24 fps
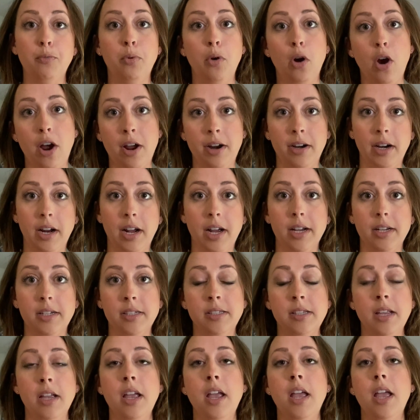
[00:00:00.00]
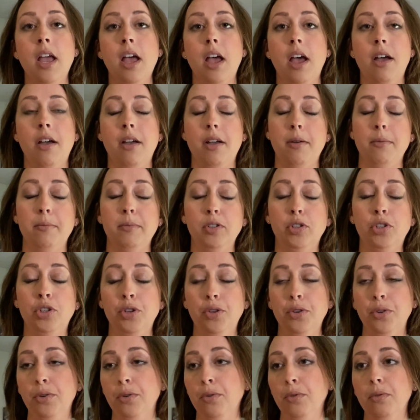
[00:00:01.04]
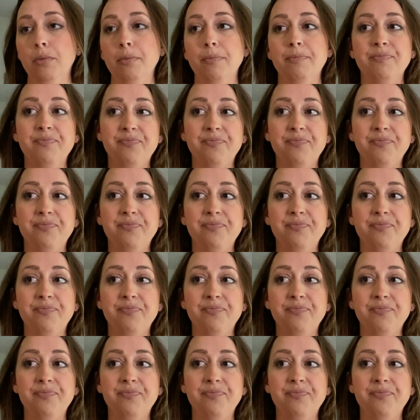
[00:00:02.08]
products to